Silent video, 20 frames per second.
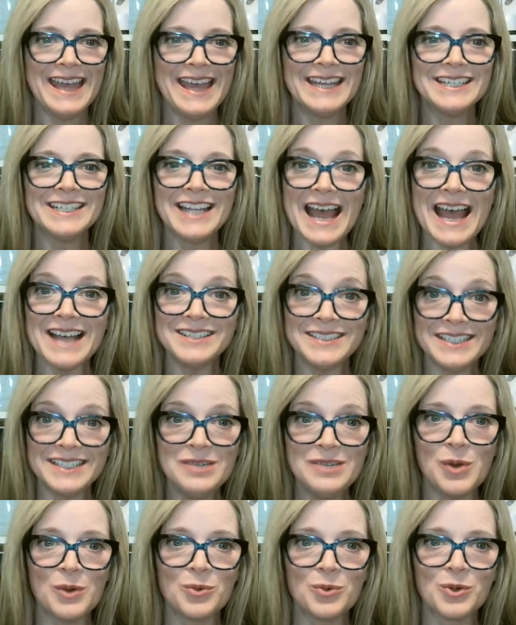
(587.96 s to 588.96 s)
And
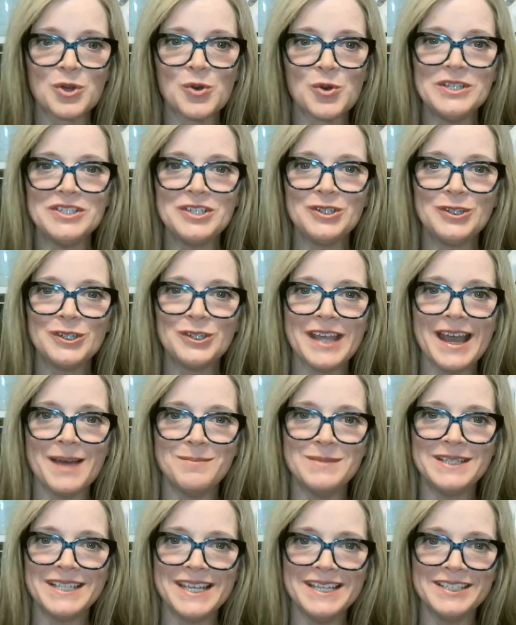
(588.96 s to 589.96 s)
lastly, what we're going to look
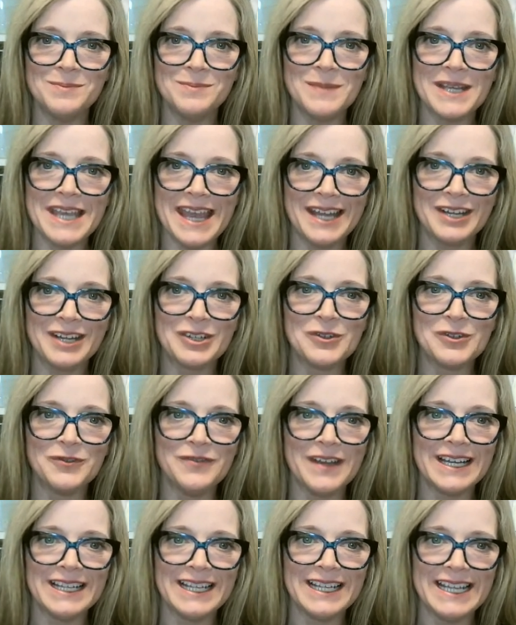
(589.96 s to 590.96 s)
at is mechanical
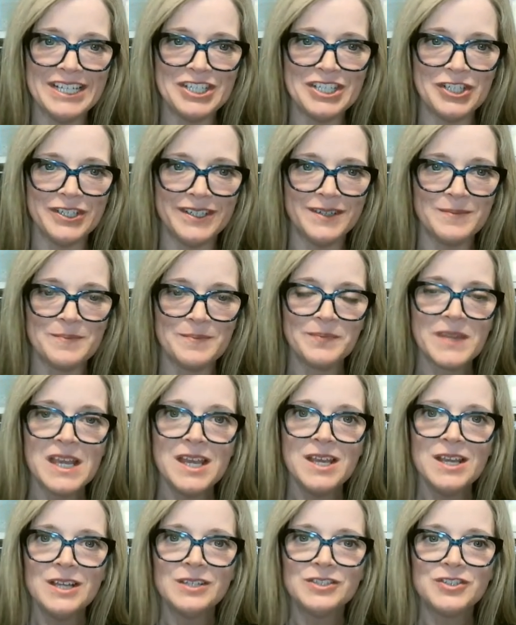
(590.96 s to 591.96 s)
ventilation.
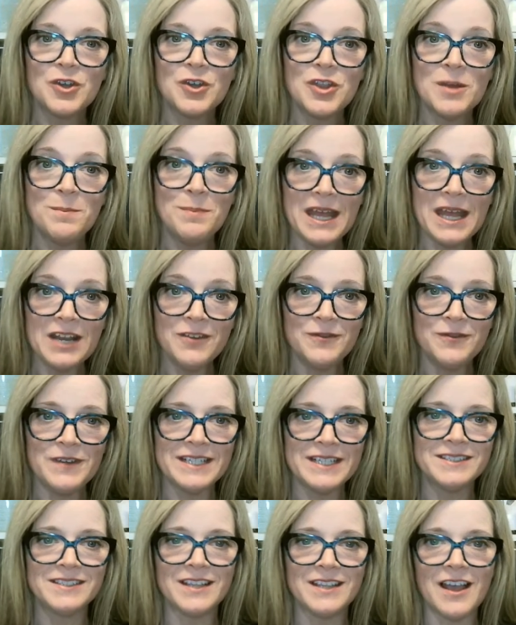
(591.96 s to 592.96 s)
So the
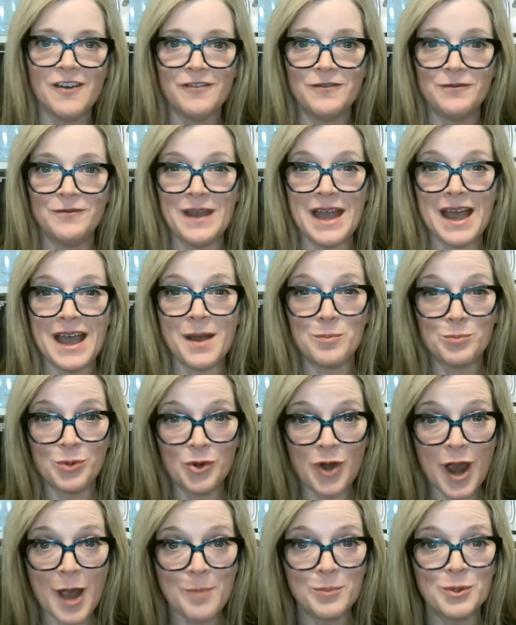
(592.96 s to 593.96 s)
benefits of
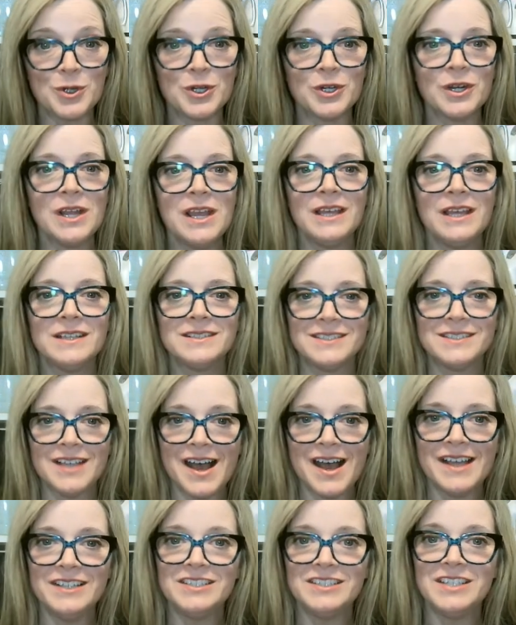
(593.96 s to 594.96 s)
proper
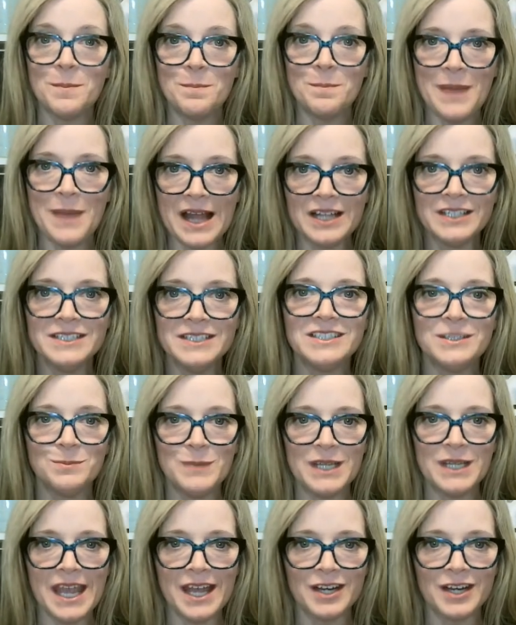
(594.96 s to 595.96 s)
sized, balanced
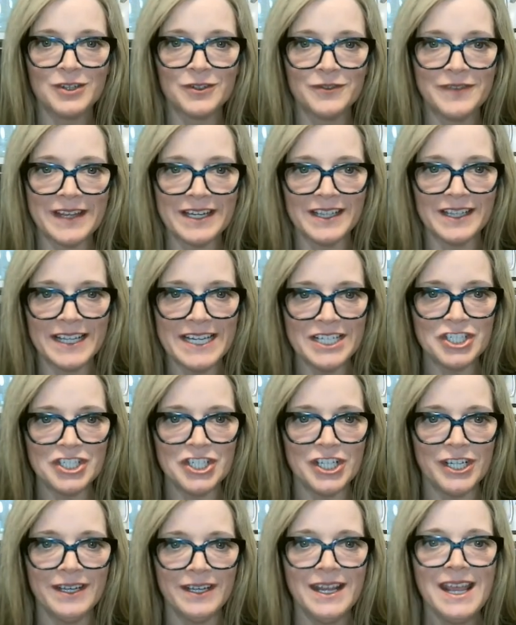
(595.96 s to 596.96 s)
mechanical
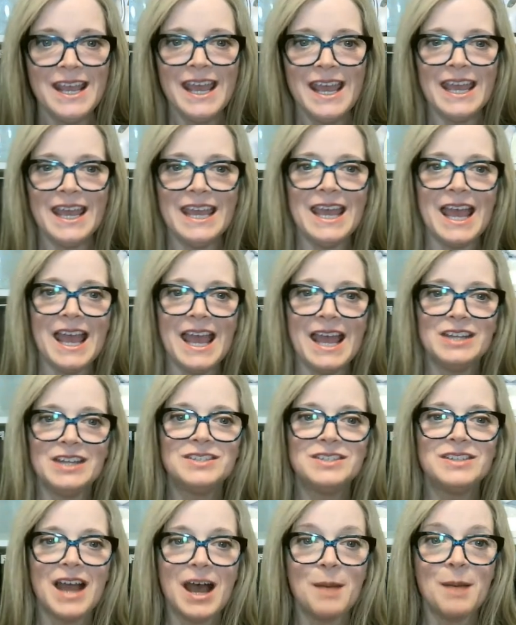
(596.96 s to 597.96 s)
ventilation
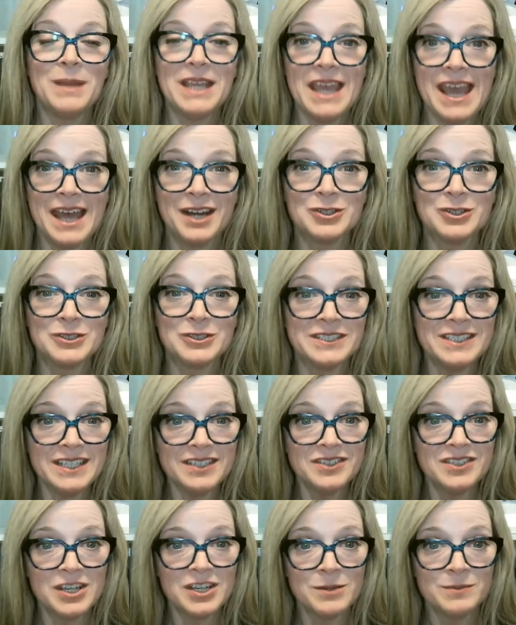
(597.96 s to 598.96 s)
and mechanical
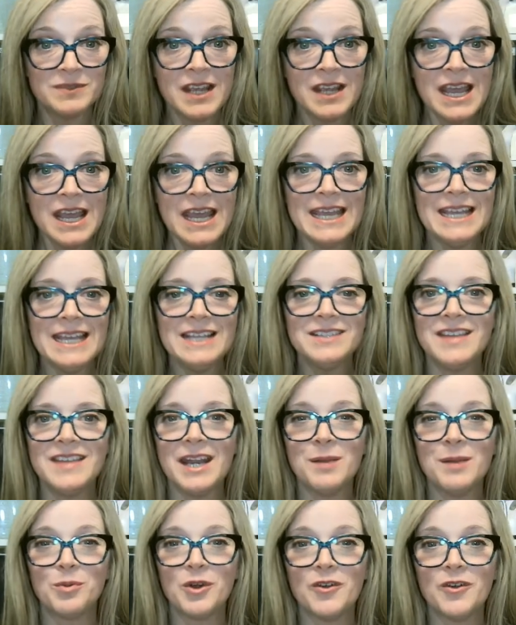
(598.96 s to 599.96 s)
systems is
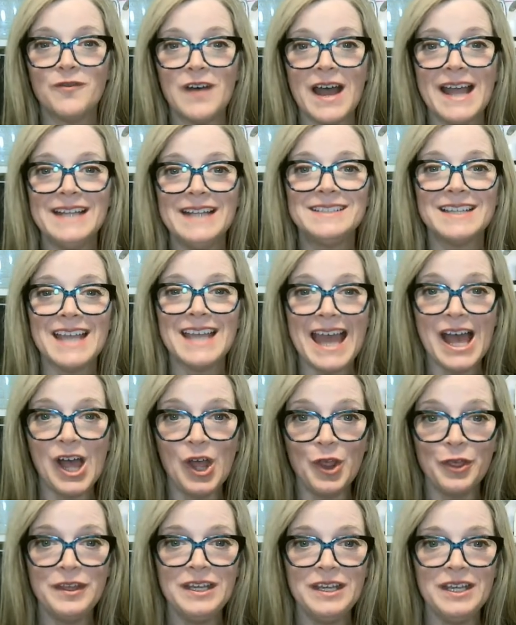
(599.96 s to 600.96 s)
that it provides a
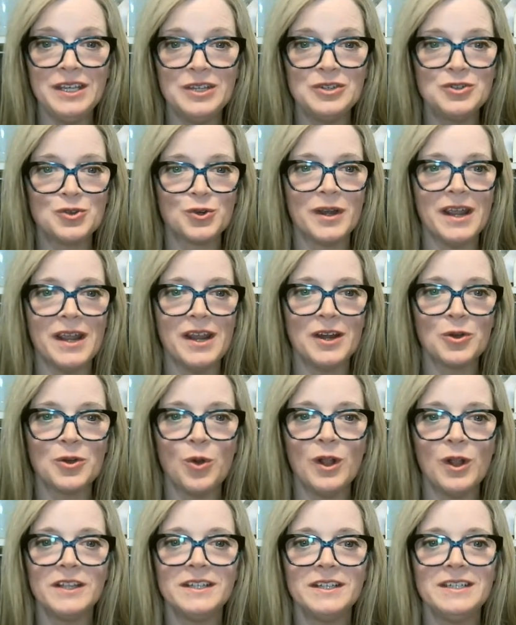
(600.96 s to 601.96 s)
healthy indoor air
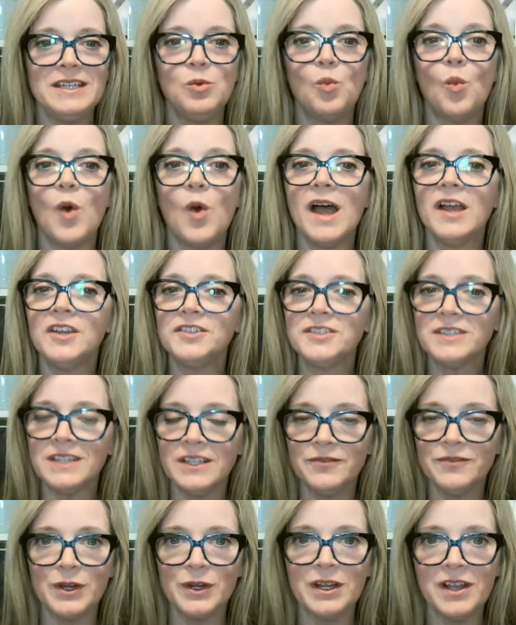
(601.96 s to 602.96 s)
quality while
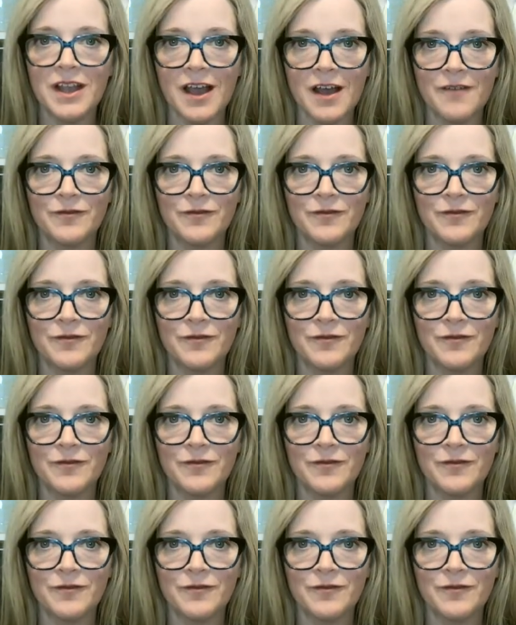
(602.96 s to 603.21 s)
delivering